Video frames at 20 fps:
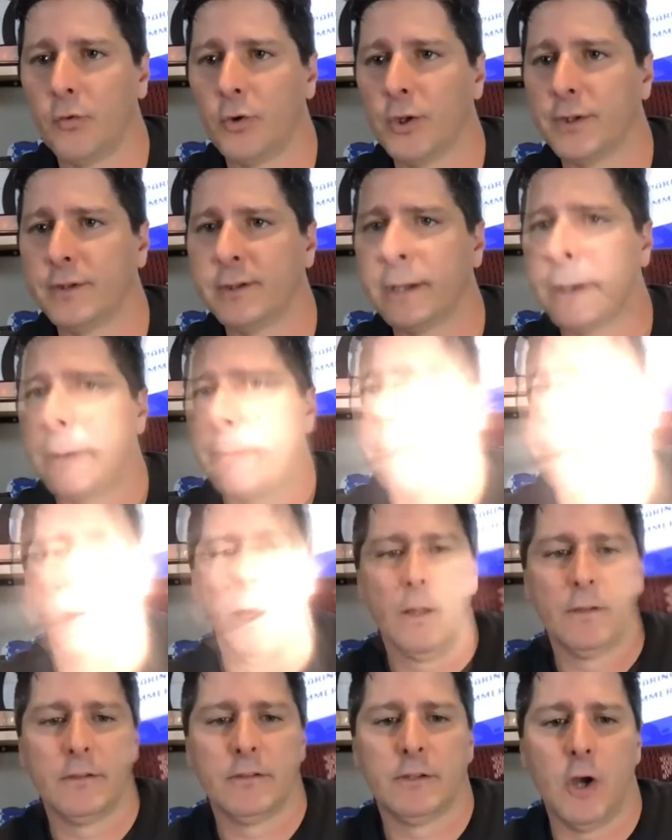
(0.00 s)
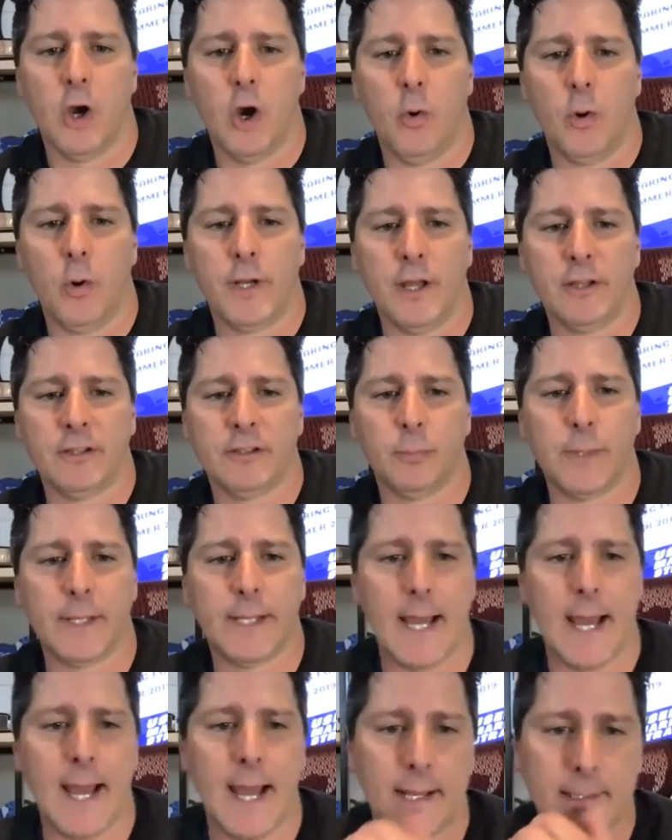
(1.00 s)
deal. So what else we
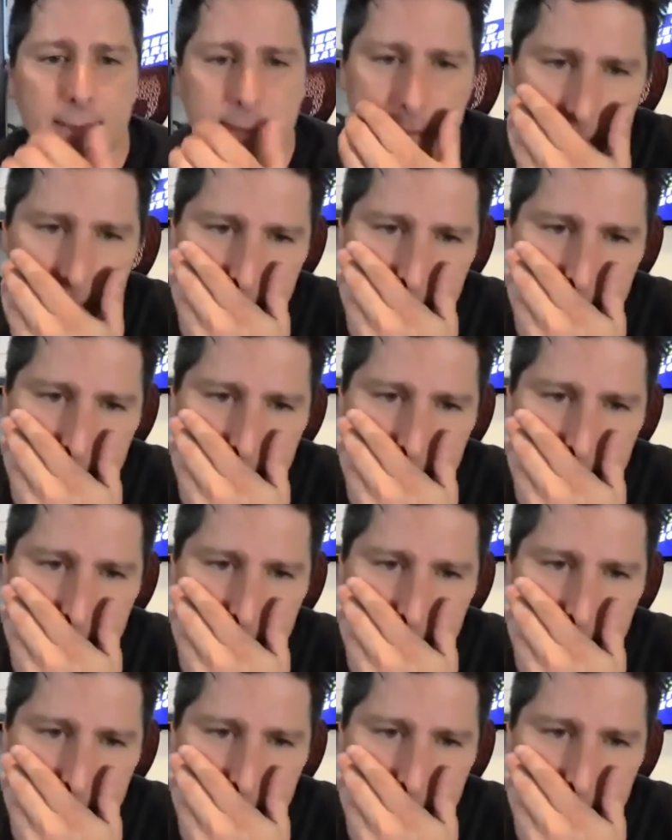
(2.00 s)
got?